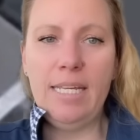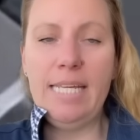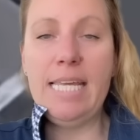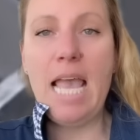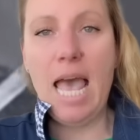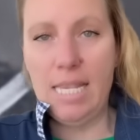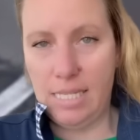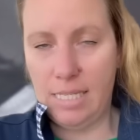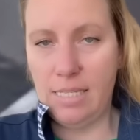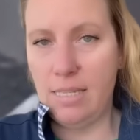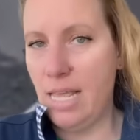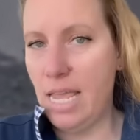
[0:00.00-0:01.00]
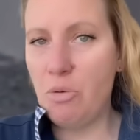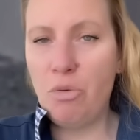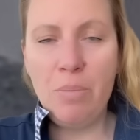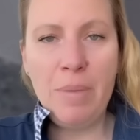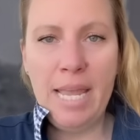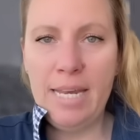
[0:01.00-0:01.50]
Yes, they
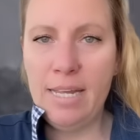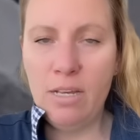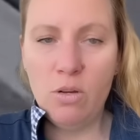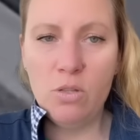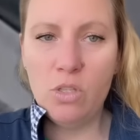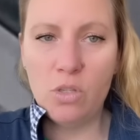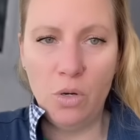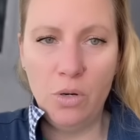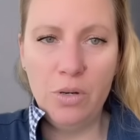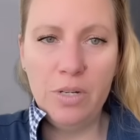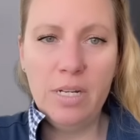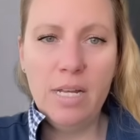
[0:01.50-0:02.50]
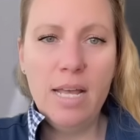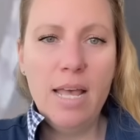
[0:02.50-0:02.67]
remain a concern